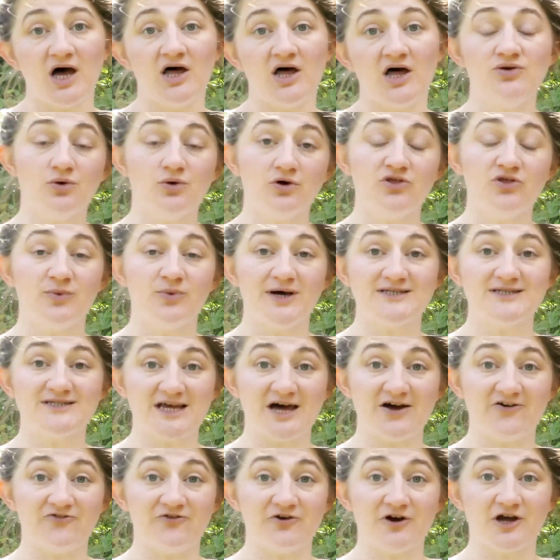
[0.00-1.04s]
Northwest
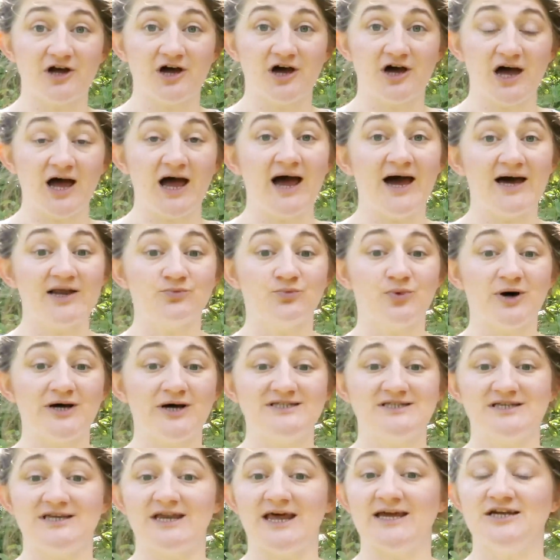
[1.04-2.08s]
Africa and
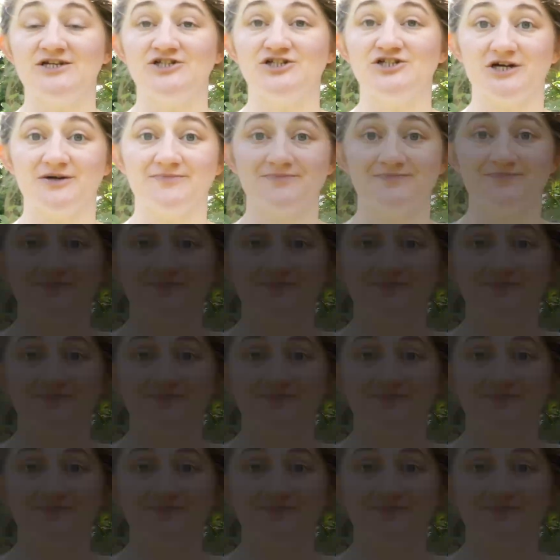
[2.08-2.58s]
Western Asia.